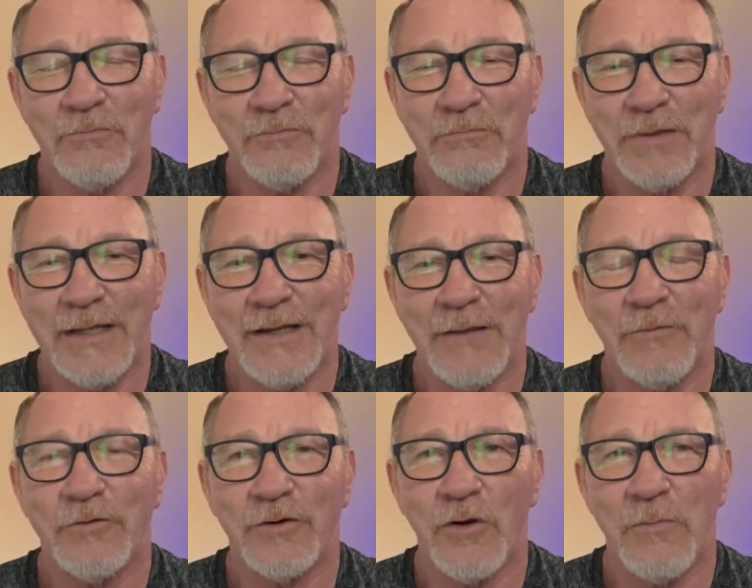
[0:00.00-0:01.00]
being able
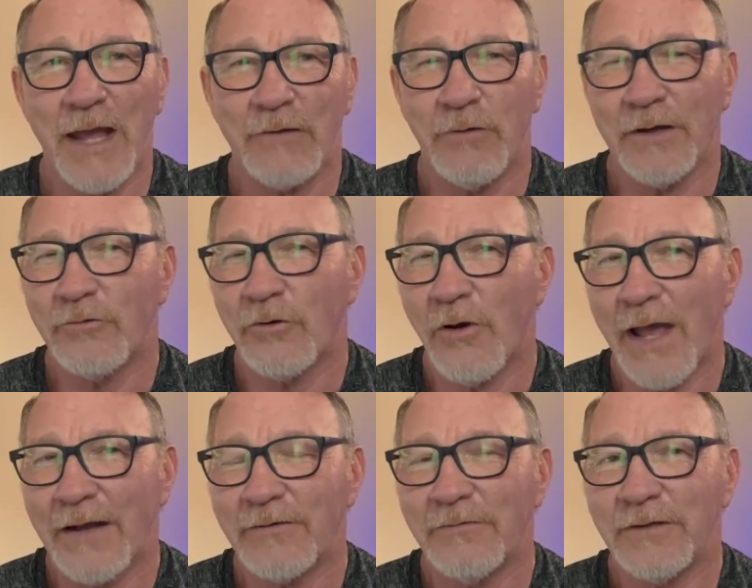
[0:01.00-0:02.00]
to go back
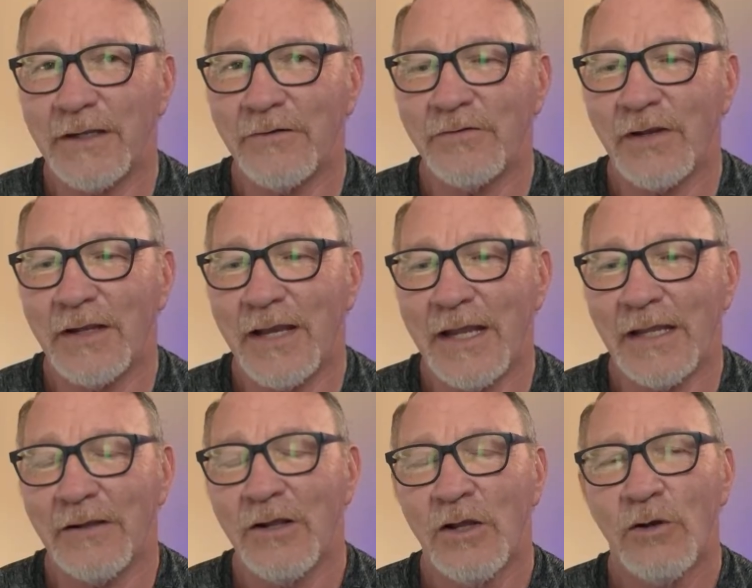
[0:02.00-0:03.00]
retroactively and saying, hey,
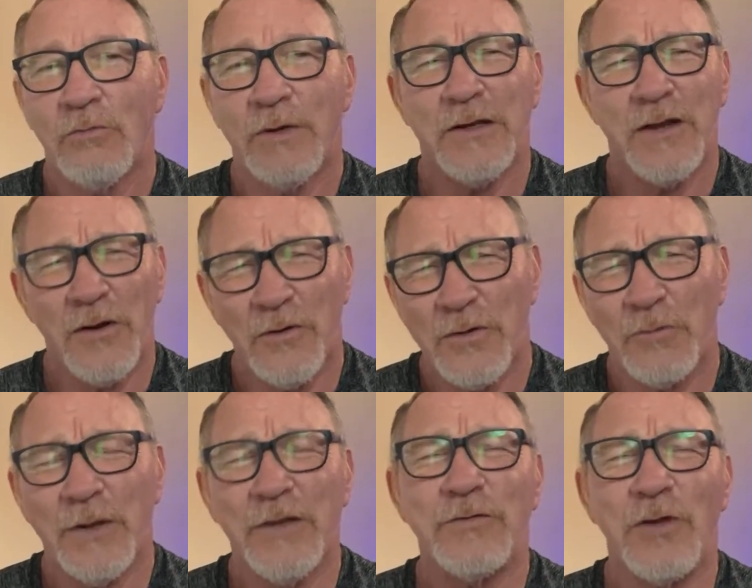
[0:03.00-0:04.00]
we know that
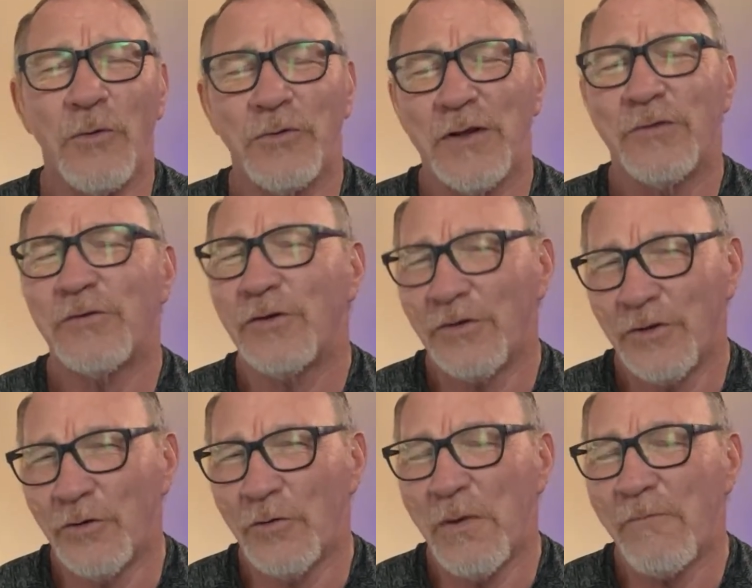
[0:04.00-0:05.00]
we sold this to
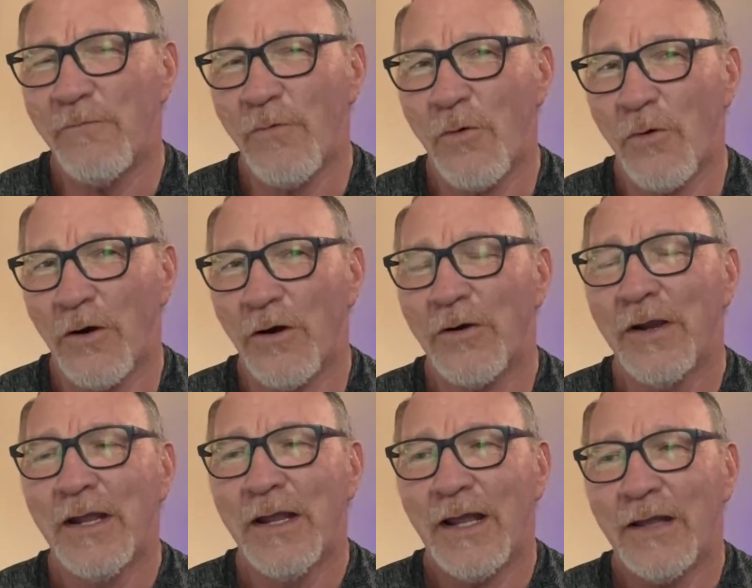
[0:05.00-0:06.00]
you before
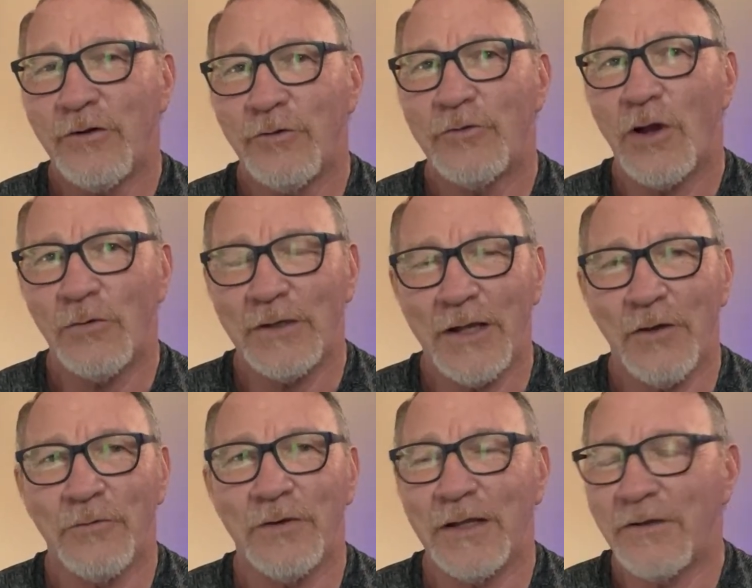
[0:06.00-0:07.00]
and you totally
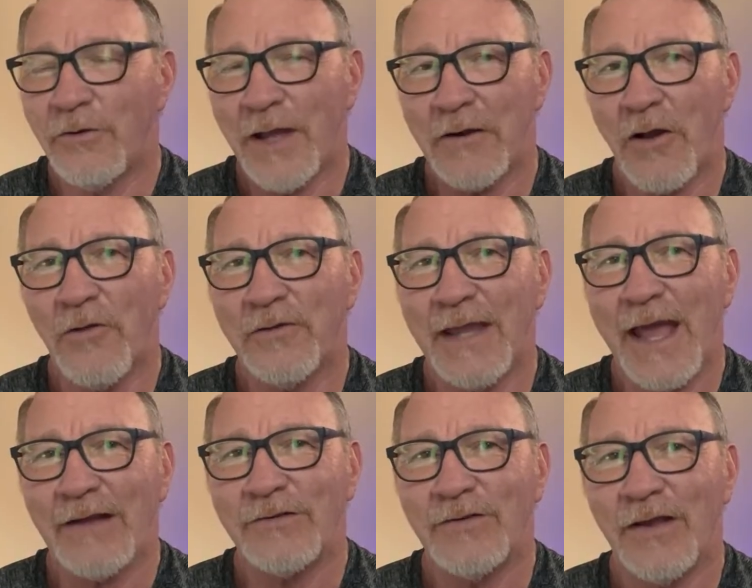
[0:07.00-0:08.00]
owned it, you had all the
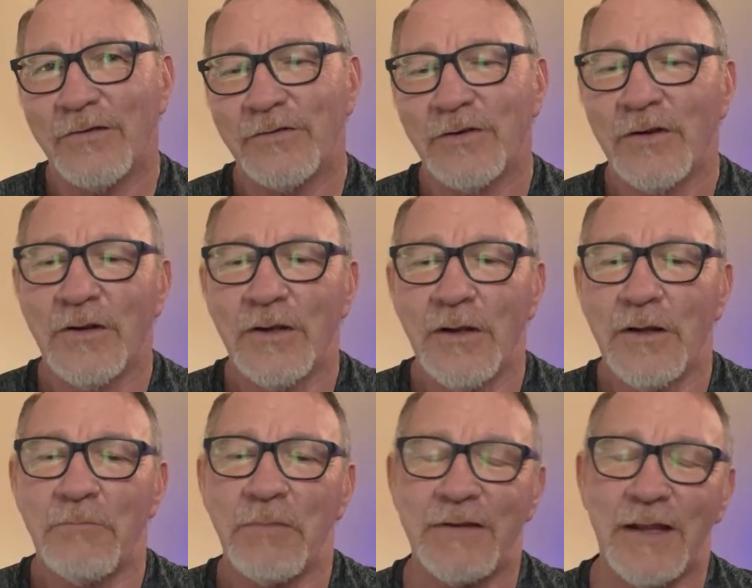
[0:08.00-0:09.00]
access,
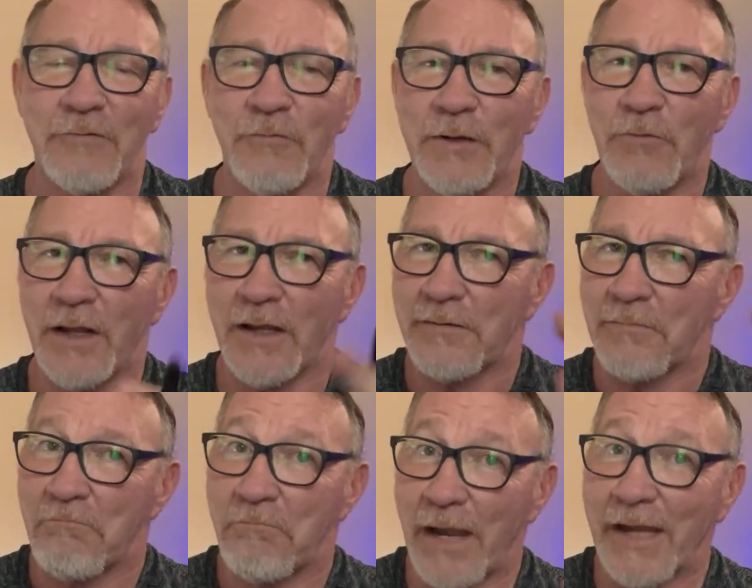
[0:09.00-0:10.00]
but then we went
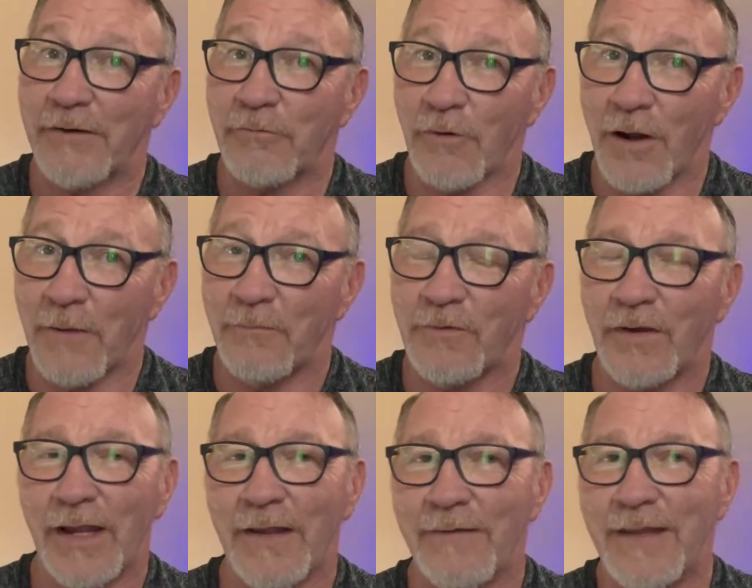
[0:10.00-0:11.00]
bankrupt,
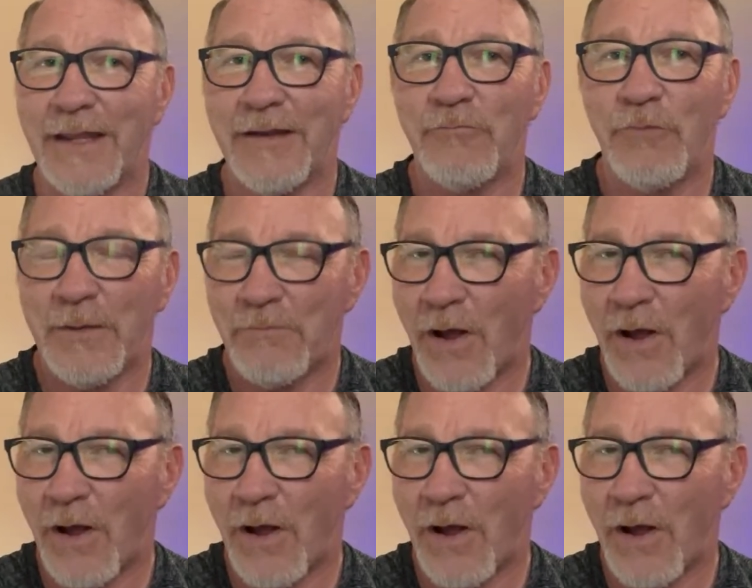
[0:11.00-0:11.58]
and then we